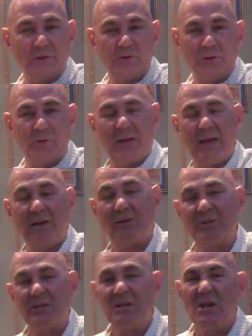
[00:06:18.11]
dirty
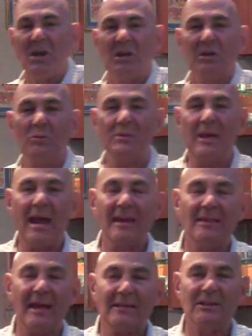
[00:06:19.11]
energy, you take
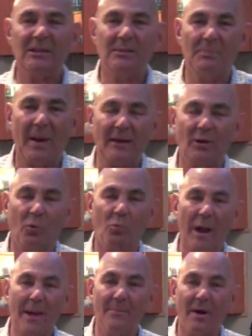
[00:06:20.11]
that spider
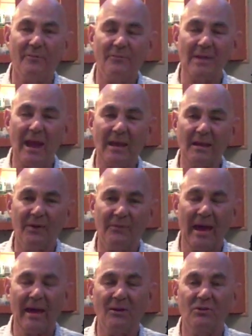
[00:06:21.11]
web of negative
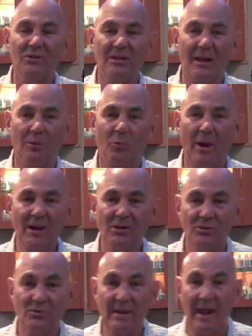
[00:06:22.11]
energy that weighs
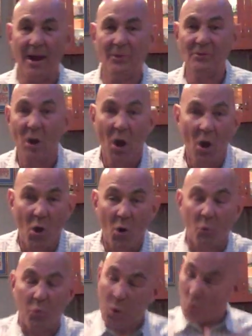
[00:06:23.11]
you down,
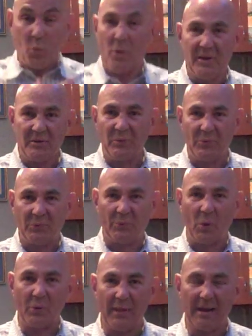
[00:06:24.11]
you
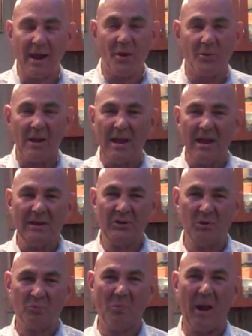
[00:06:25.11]
throw that out,
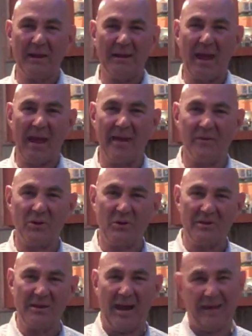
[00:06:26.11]
you're ready to have a
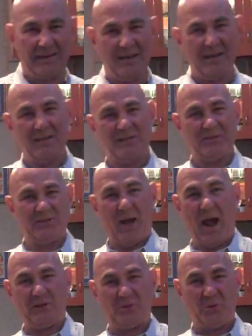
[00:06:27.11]
good night. It's
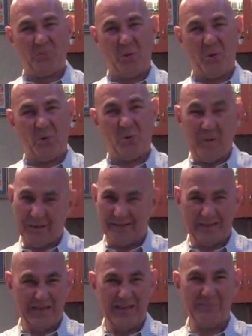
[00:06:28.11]
Dr. Wu.
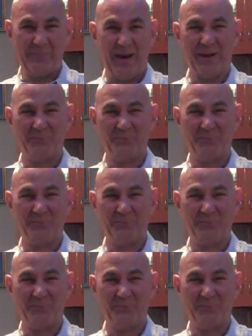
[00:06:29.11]
Keep on